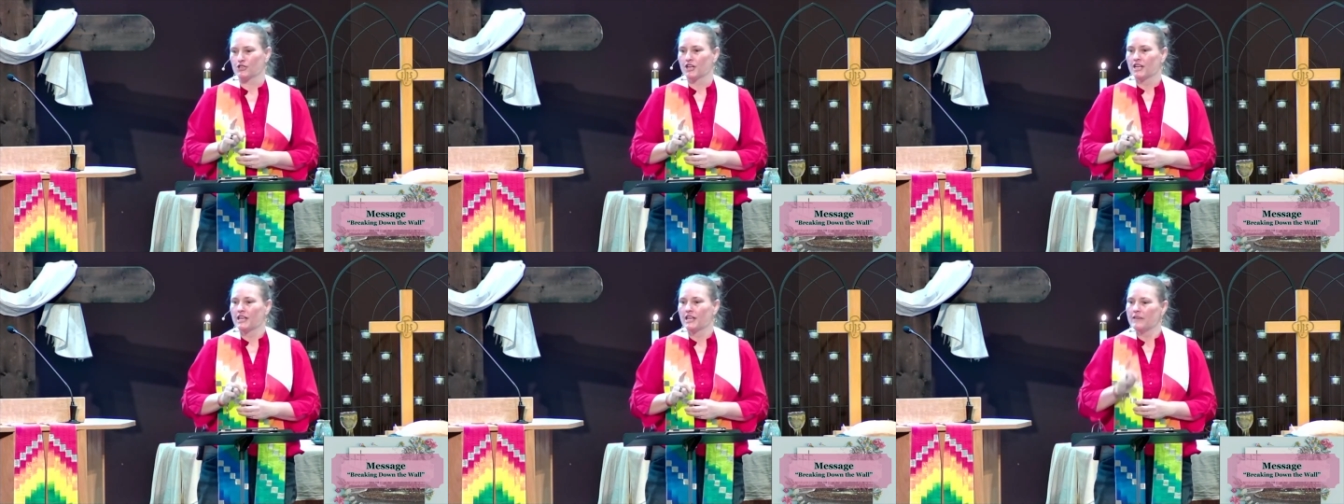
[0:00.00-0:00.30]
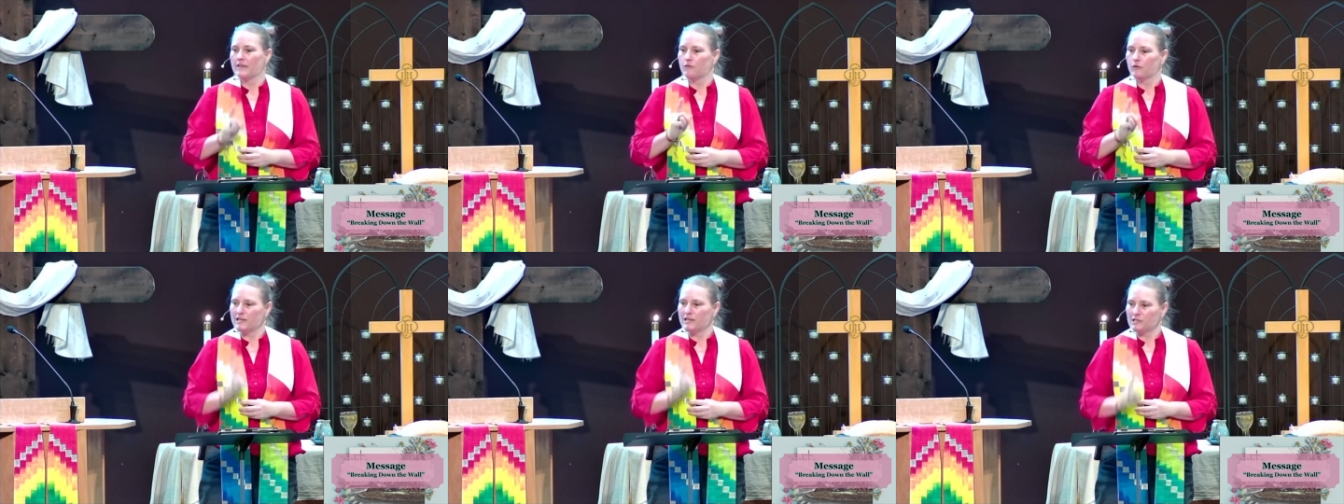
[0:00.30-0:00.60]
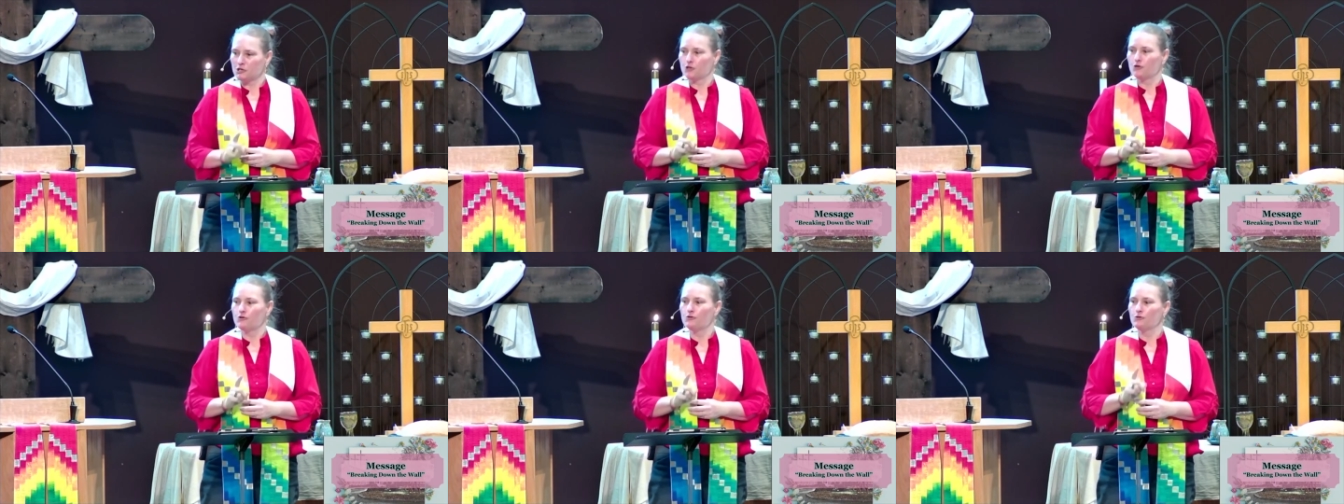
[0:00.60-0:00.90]
if we
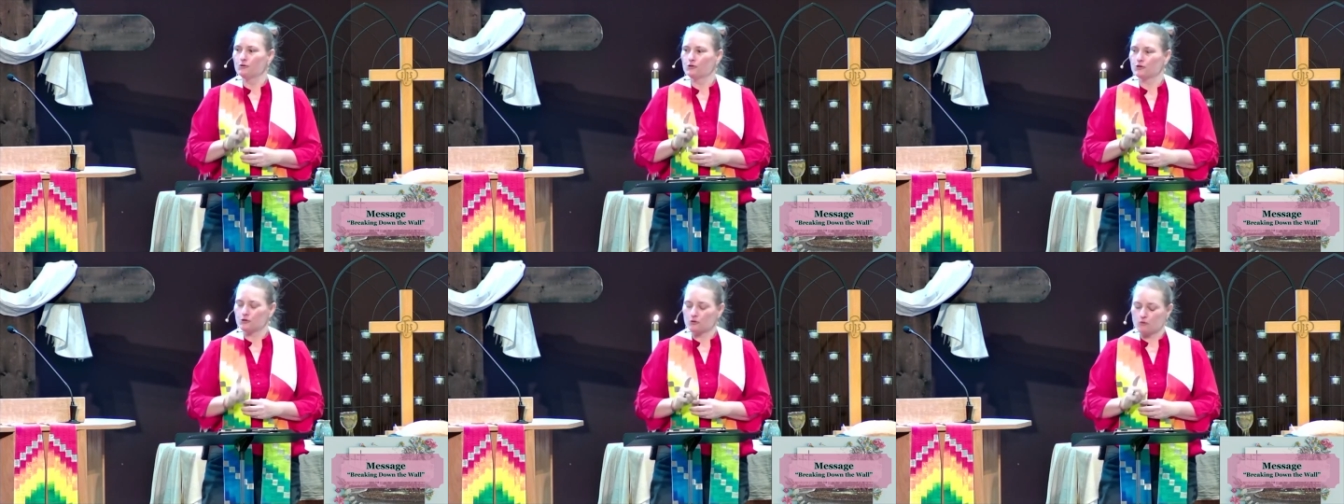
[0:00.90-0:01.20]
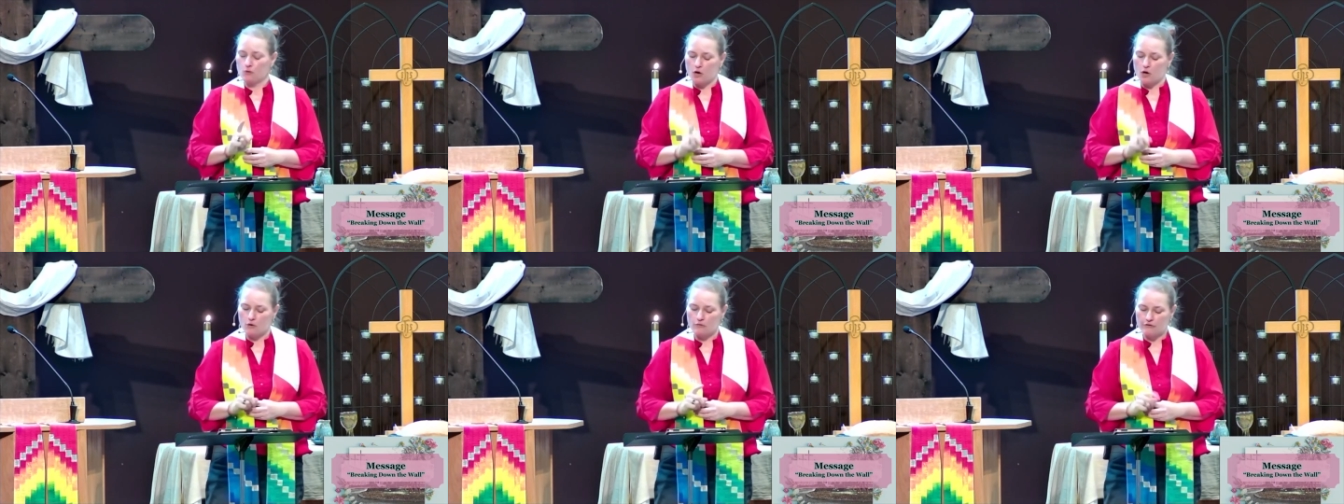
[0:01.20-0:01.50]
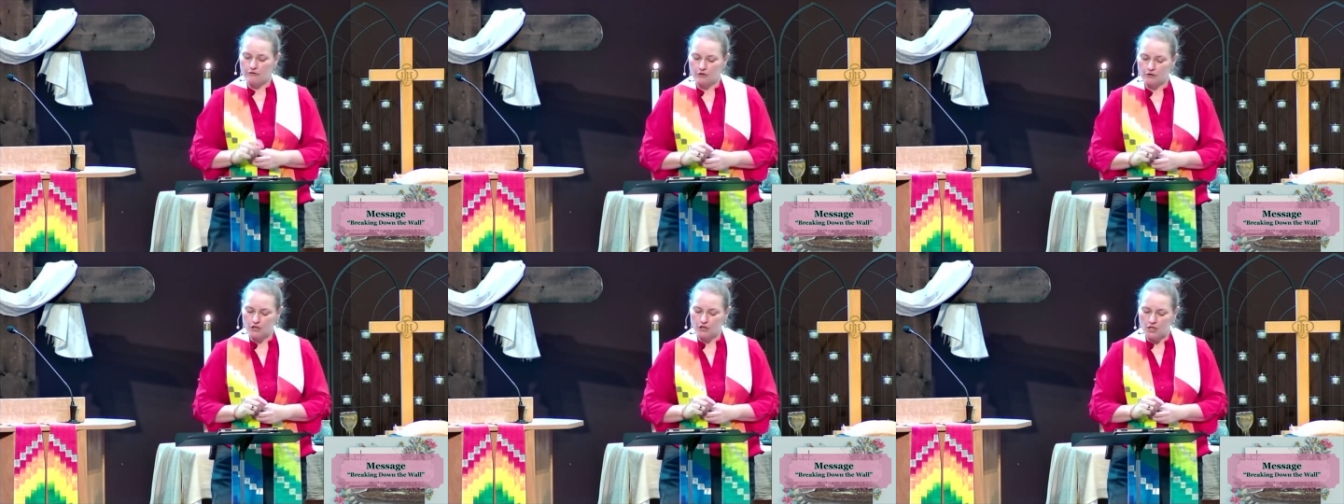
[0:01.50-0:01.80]
choose to
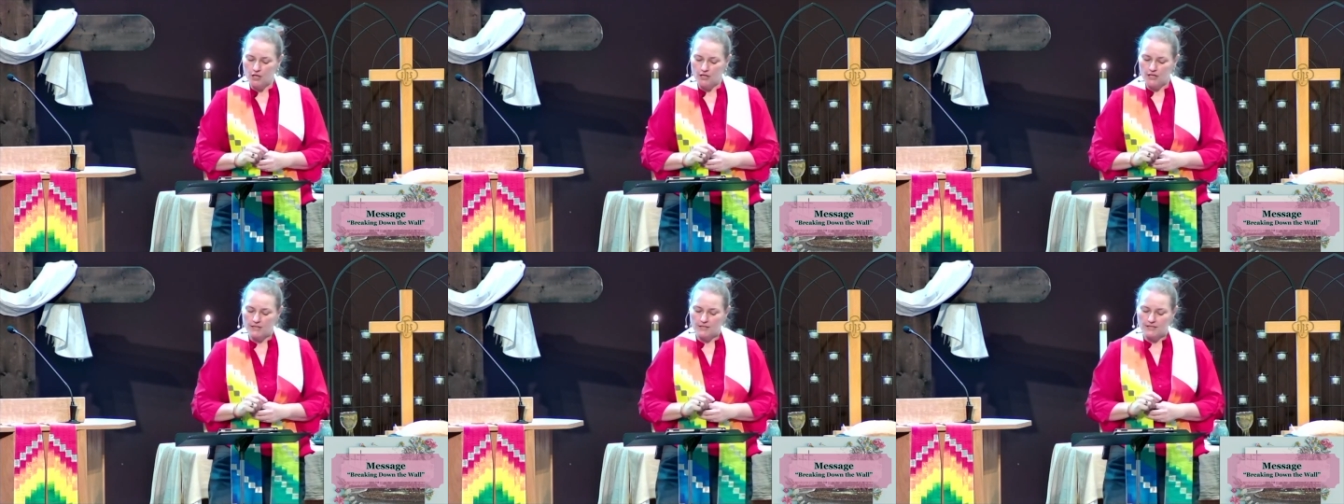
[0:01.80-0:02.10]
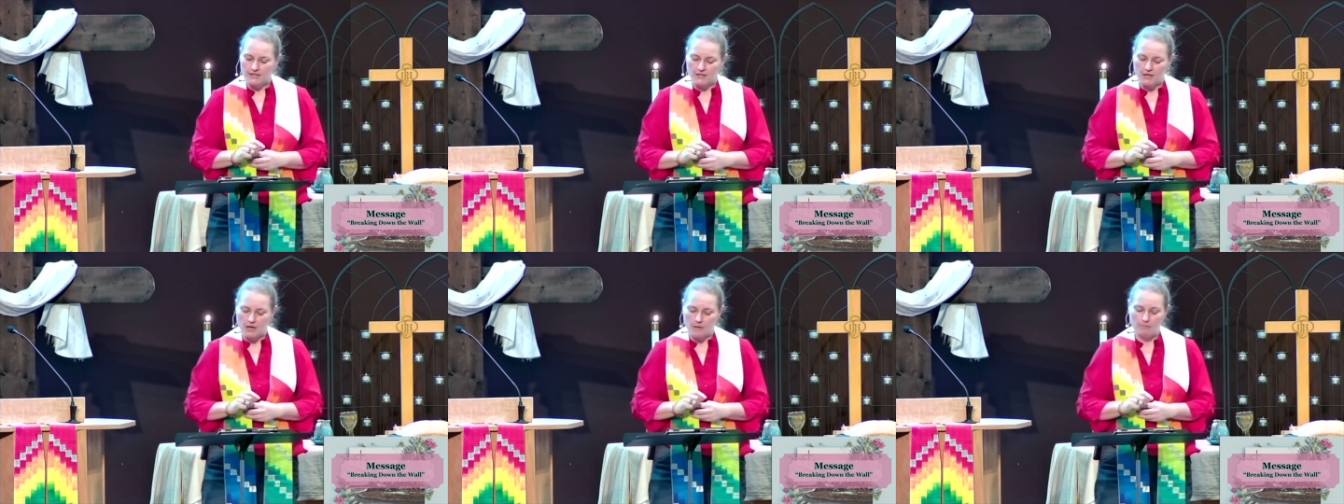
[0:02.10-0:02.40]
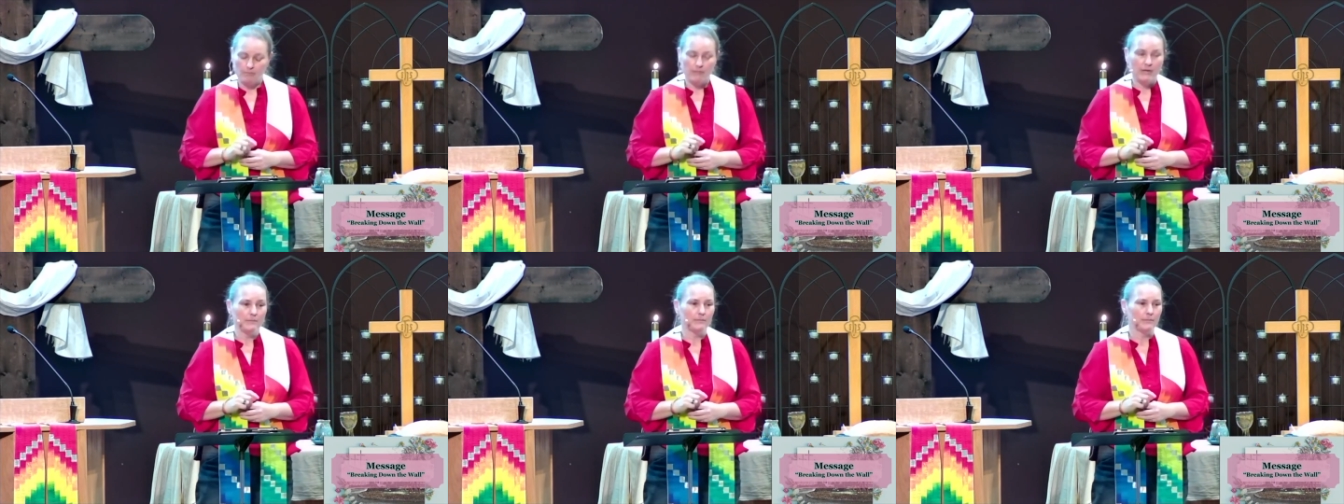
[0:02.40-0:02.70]
overlook some
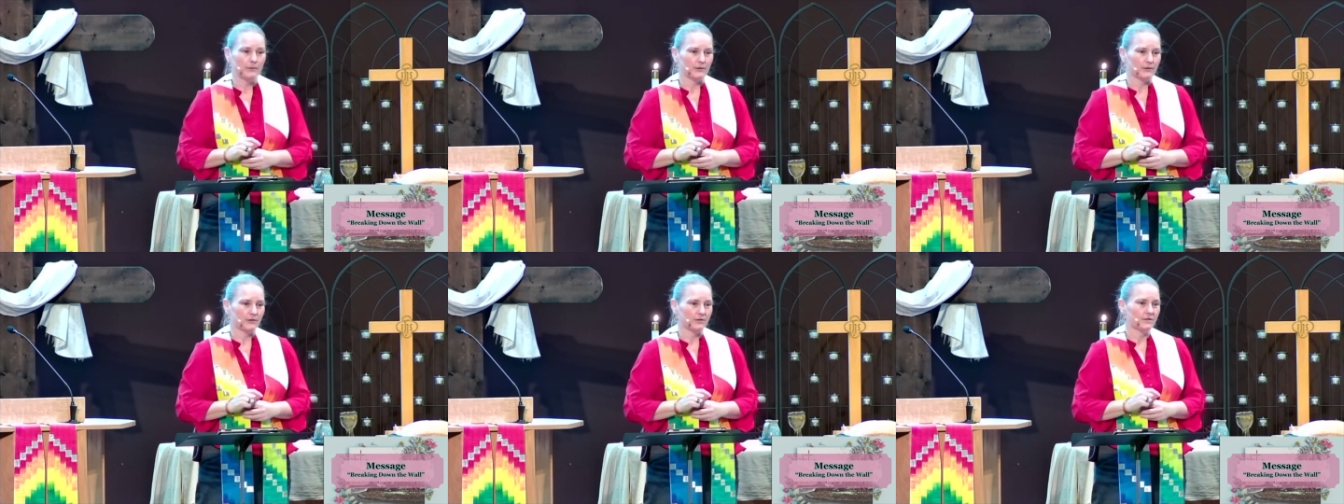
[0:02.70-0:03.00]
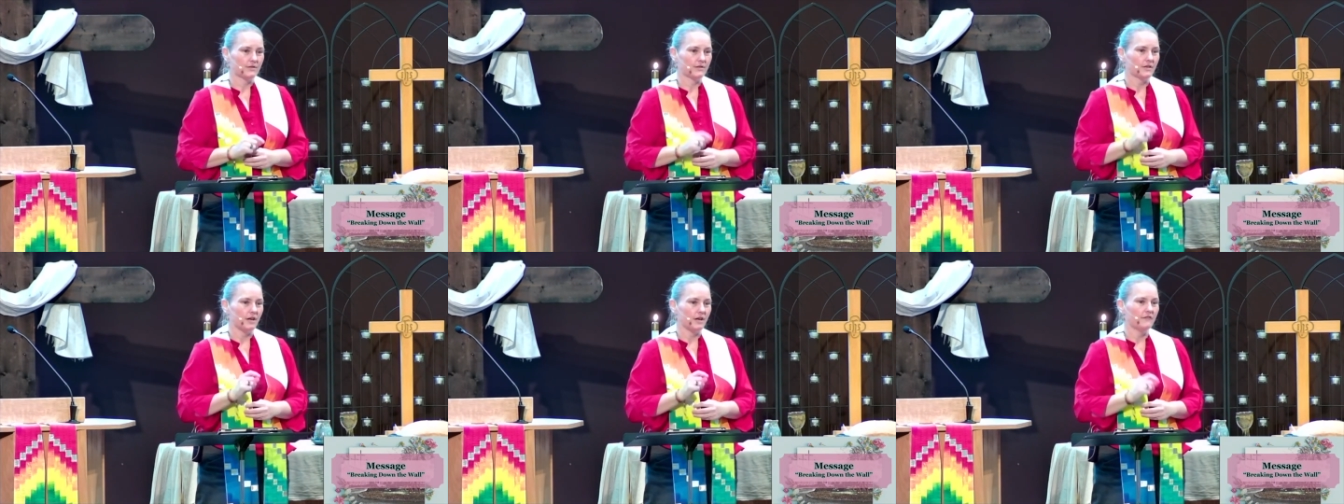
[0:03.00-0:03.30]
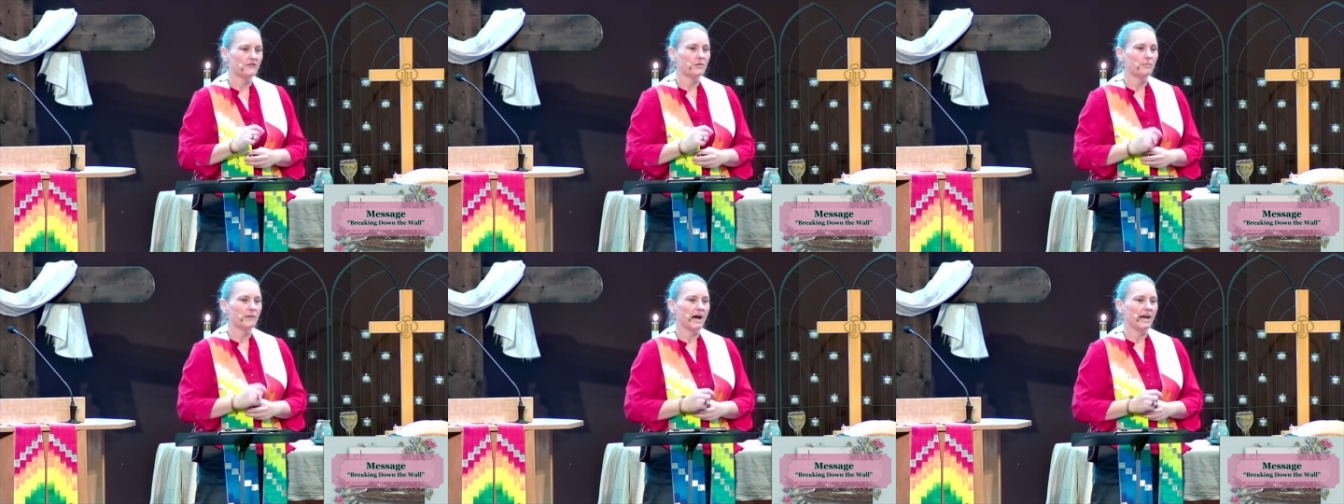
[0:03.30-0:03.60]
members of
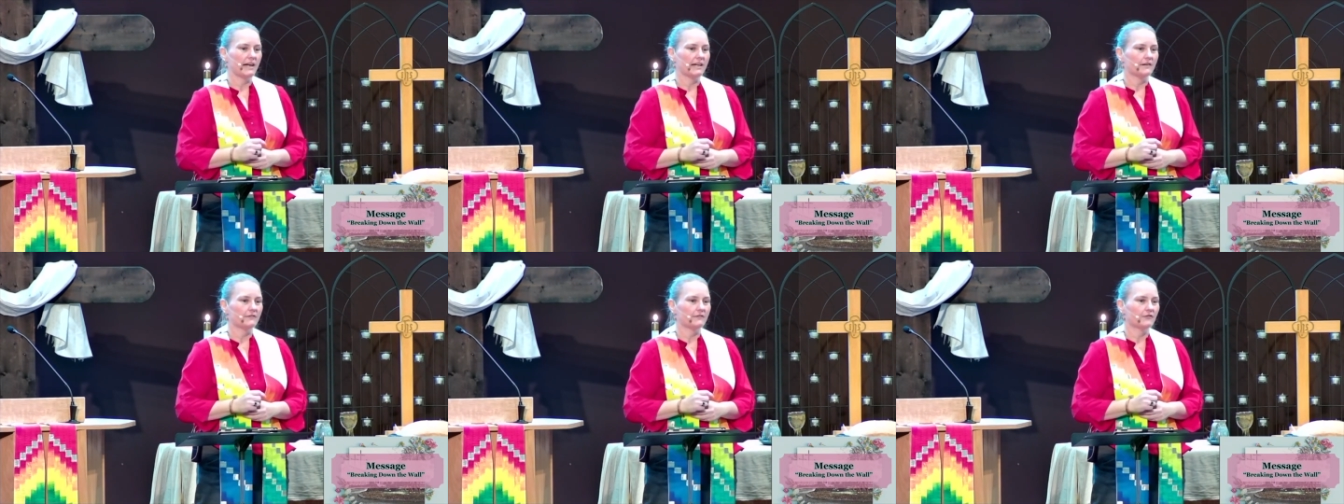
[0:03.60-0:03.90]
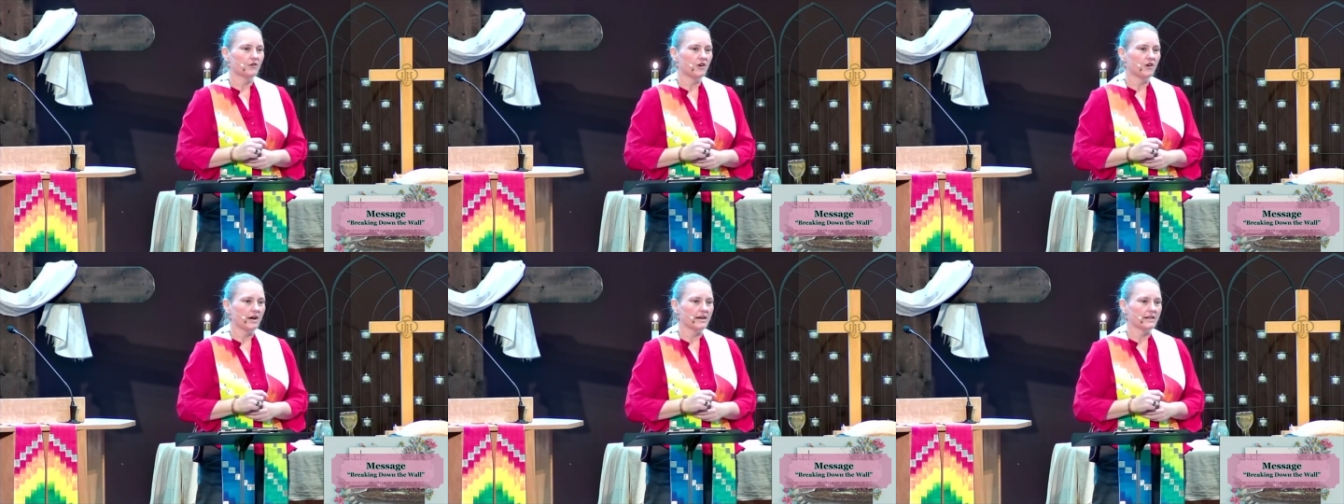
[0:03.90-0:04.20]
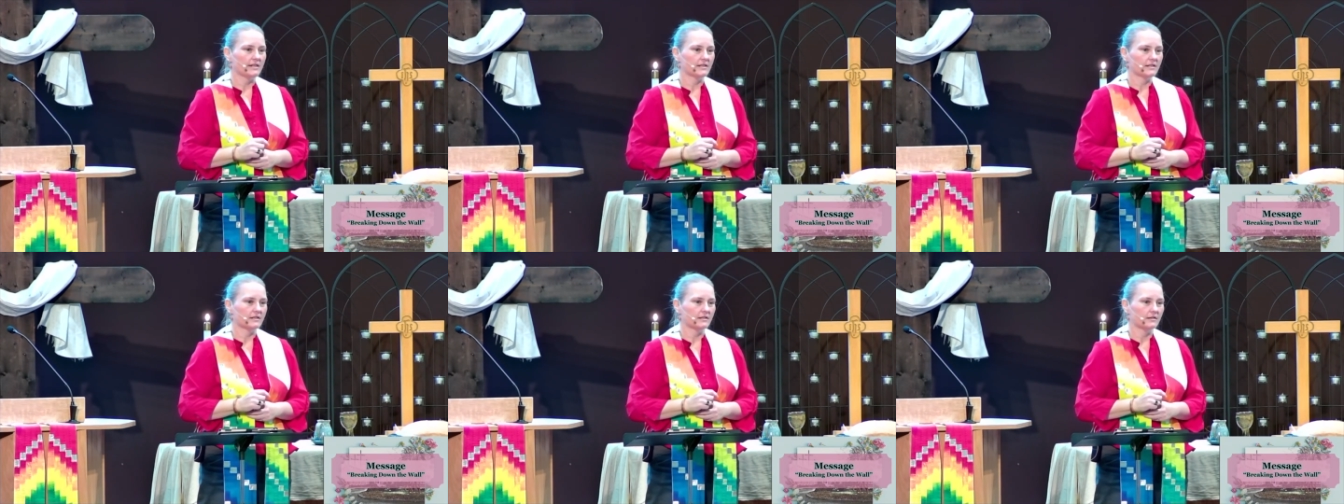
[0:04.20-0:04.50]
the body of
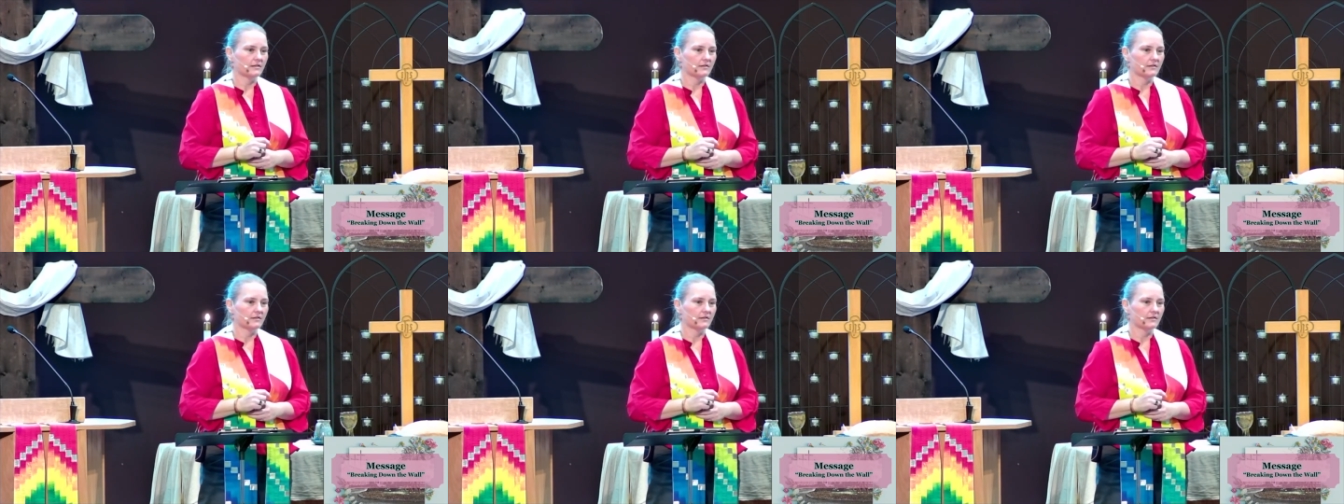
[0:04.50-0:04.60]
Christ.